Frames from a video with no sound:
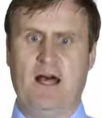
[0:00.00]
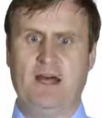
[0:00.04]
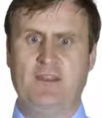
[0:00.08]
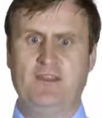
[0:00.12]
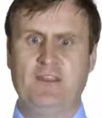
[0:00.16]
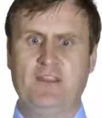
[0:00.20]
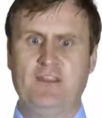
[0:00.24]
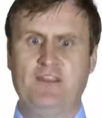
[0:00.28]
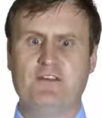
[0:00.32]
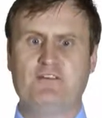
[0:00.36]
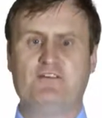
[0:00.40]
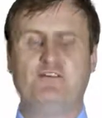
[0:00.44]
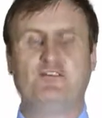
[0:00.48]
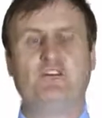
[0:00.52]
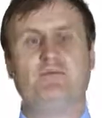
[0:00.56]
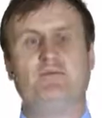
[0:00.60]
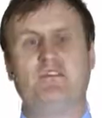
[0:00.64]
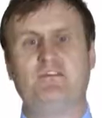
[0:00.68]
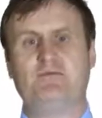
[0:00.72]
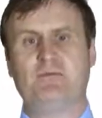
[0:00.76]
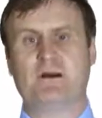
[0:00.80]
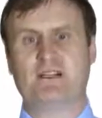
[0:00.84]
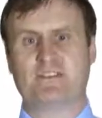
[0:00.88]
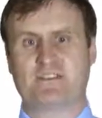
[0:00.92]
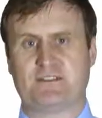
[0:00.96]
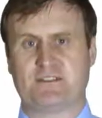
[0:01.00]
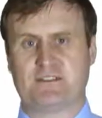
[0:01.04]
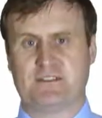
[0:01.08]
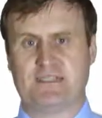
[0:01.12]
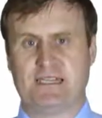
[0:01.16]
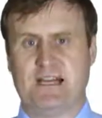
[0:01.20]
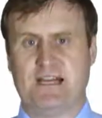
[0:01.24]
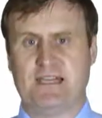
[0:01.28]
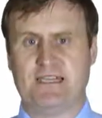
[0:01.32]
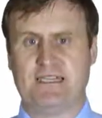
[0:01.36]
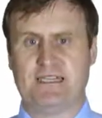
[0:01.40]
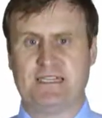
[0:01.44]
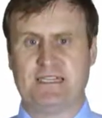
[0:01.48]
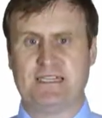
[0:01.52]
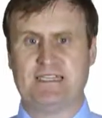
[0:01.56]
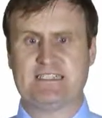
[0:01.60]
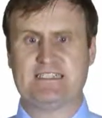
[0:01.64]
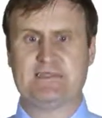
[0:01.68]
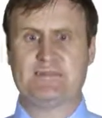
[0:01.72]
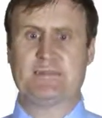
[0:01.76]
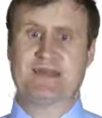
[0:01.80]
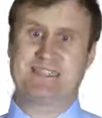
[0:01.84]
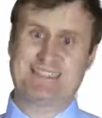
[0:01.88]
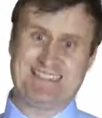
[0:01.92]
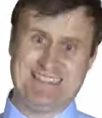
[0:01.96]
Another form of muscle tightening
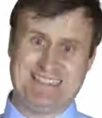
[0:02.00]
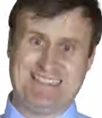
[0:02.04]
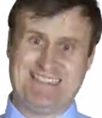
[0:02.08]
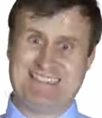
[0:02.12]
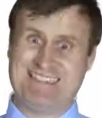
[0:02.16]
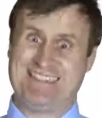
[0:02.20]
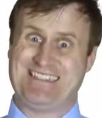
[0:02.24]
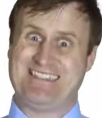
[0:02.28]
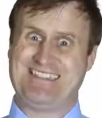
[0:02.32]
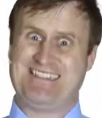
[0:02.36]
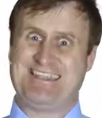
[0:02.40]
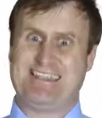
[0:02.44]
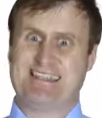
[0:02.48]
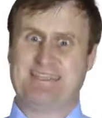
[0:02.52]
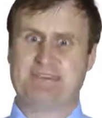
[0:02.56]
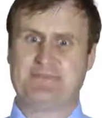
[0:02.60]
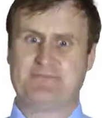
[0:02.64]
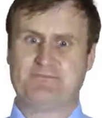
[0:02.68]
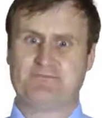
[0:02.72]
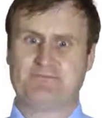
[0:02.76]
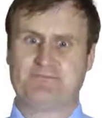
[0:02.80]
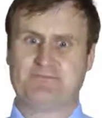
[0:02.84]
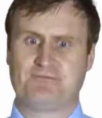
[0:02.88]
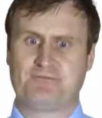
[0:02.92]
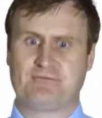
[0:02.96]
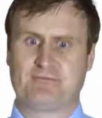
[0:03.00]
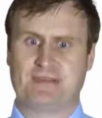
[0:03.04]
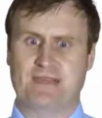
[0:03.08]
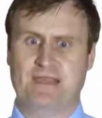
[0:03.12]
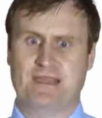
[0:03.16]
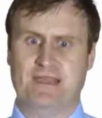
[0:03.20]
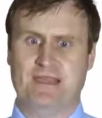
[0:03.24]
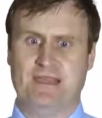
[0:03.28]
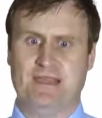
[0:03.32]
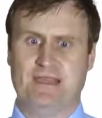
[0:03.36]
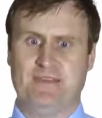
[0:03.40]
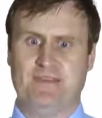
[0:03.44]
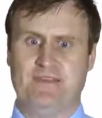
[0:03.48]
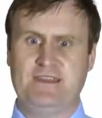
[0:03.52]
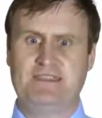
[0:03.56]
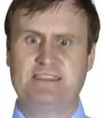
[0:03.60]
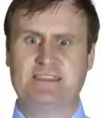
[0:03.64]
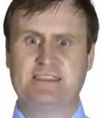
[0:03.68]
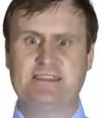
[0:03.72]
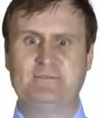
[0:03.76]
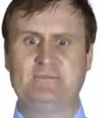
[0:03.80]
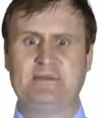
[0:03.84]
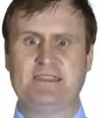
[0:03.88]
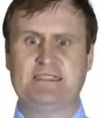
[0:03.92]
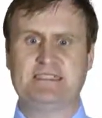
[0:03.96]
is spasticity. This
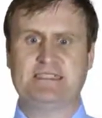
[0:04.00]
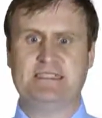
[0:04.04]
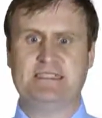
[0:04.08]
can be